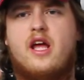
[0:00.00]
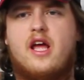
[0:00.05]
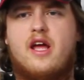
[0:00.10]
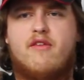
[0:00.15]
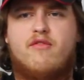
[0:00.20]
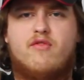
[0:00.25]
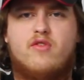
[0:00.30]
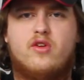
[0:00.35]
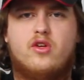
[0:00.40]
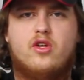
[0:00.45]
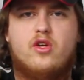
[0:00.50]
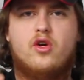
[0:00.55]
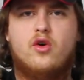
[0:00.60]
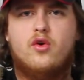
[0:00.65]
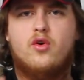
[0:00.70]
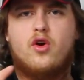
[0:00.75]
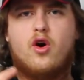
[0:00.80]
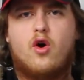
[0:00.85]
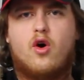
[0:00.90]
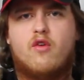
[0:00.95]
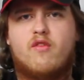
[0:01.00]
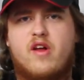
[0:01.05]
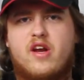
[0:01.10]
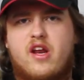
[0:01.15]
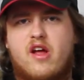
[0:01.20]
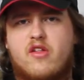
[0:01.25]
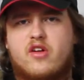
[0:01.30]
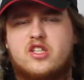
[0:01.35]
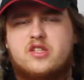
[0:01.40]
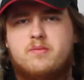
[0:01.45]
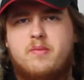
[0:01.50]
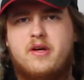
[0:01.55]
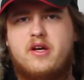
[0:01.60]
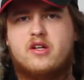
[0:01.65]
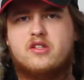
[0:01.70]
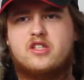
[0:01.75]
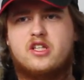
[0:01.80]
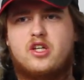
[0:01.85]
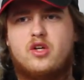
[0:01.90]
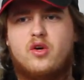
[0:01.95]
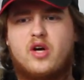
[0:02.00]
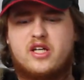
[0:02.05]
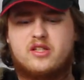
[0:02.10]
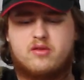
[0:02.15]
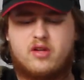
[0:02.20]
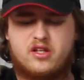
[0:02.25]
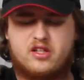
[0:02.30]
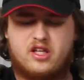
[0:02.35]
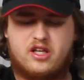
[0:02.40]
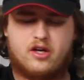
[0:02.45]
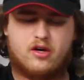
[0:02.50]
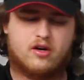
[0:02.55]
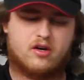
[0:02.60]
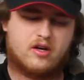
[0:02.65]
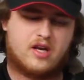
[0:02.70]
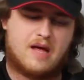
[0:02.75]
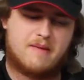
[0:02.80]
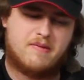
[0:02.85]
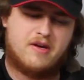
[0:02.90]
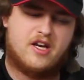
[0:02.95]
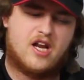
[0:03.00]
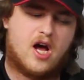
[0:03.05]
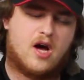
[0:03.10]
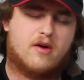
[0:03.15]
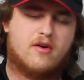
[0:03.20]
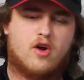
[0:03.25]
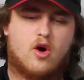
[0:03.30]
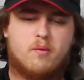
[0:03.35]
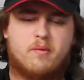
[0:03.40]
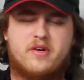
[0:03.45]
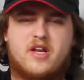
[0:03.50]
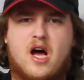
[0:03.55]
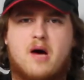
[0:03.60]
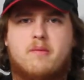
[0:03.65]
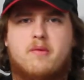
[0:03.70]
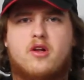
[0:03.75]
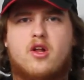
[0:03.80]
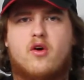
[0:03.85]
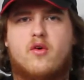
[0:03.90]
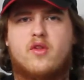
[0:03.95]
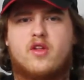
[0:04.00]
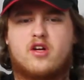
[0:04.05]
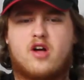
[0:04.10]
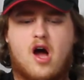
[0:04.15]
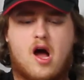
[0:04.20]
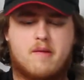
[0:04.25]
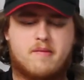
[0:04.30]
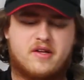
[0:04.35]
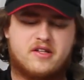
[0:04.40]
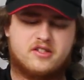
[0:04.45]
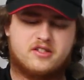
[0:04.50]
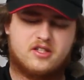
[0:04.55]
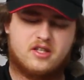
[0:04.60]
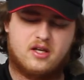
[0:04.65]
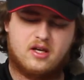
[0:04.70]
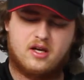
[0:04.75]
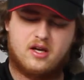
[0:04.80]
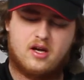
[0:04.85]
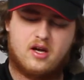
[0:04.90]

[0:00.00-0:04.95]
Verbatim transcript: If you know of any other speakers that you guys would like to hear, let me know down below in the comments.